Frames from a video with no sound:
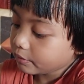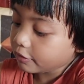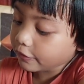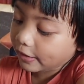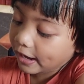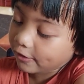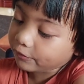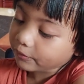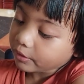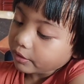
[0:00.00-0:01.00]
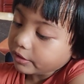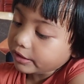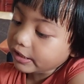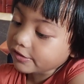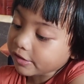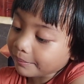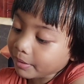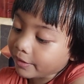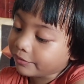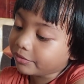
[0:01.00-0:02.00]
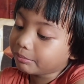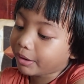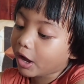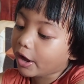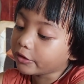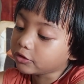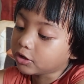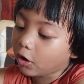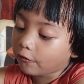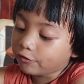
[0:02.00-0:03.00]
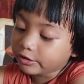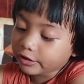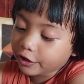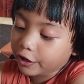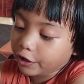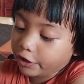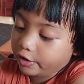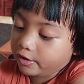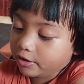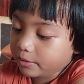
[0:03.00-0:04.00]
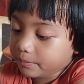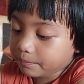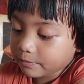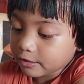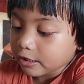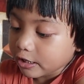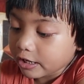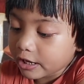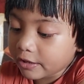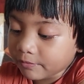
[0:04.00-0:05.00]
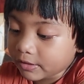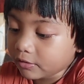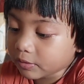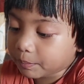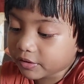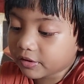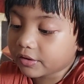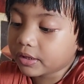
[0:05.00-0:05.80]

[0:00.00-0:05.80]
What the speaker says: It have Egypt and Montgolfier. And we're going to put in